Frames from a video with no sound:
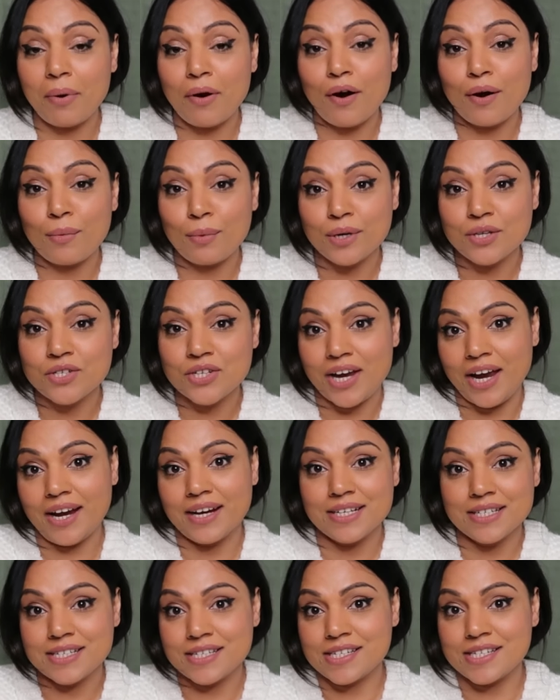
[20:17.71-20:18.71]
part where
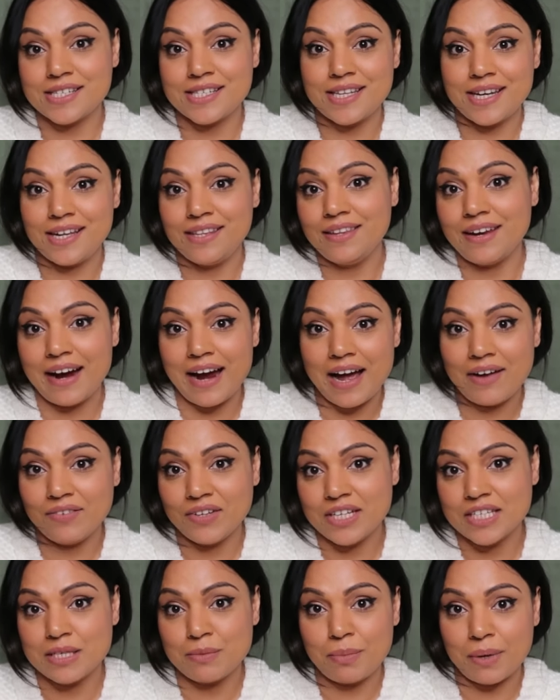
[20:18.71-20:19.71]
Jagir is just sitting there
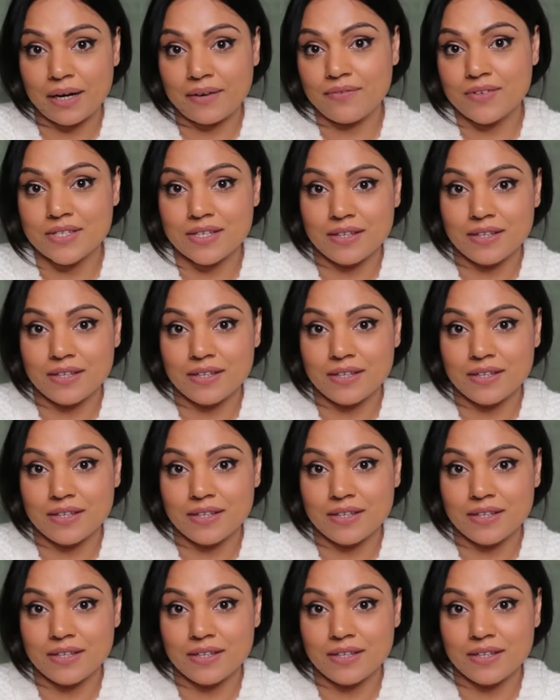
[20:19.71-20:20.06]
having his breakfast